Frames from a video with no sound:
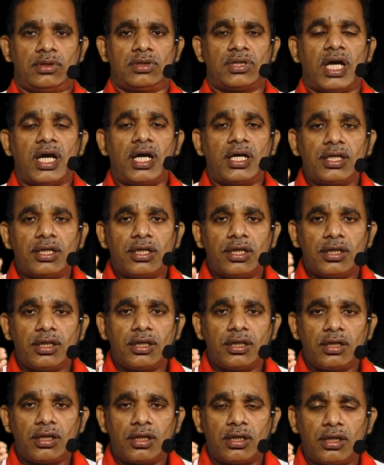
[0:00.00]
the
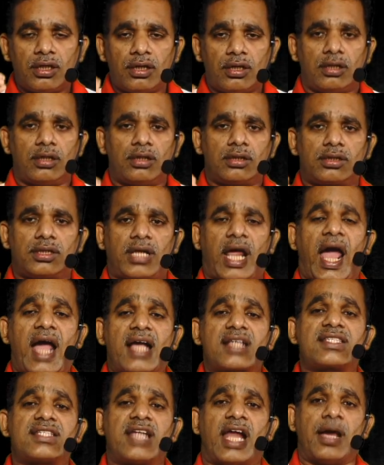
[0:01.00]

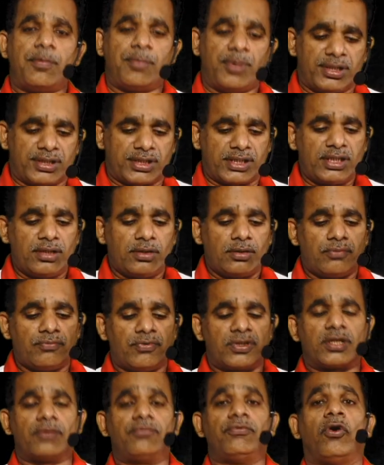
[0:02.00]
tax liability
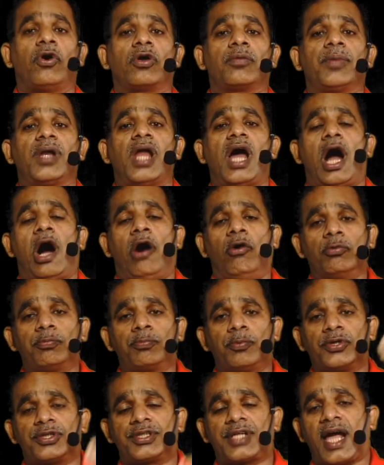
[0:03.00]
with the formula
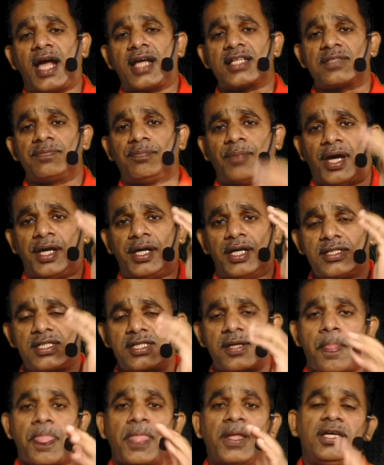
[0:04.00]
output tax
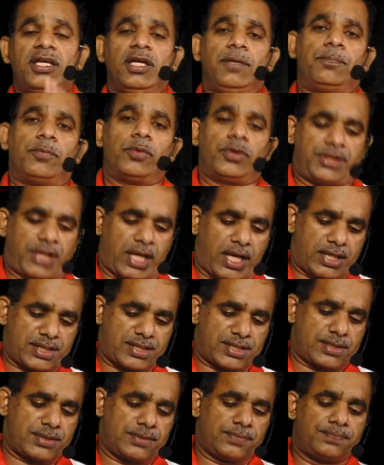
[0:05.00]
minus input
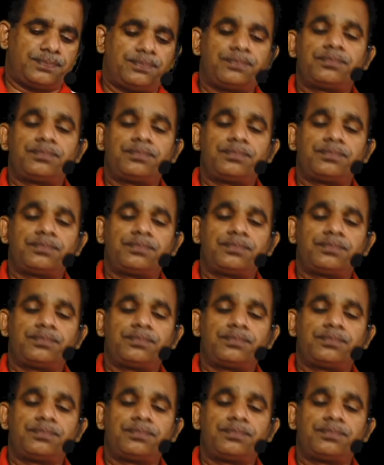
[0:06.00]
tax.